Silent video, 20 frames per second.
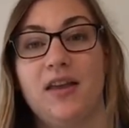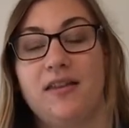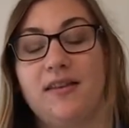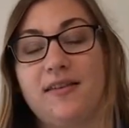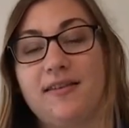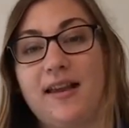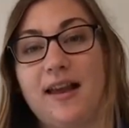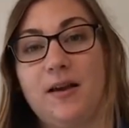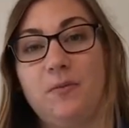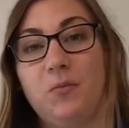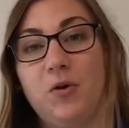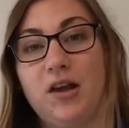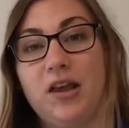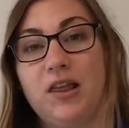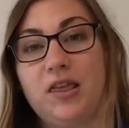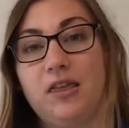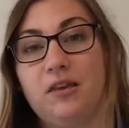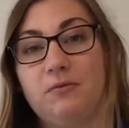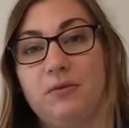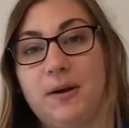The same
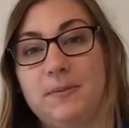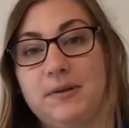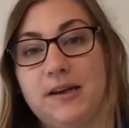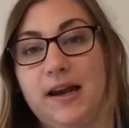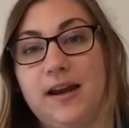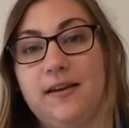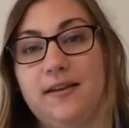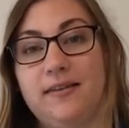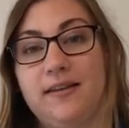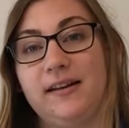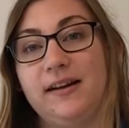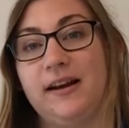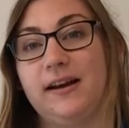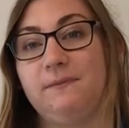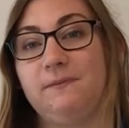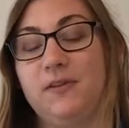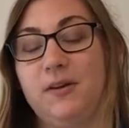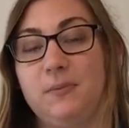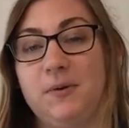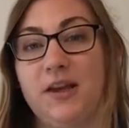with reptiles and
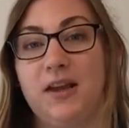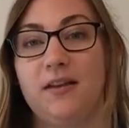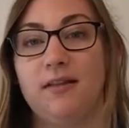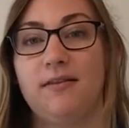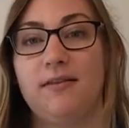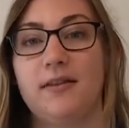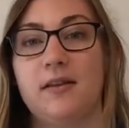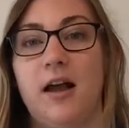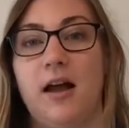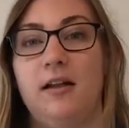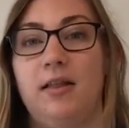amphibians.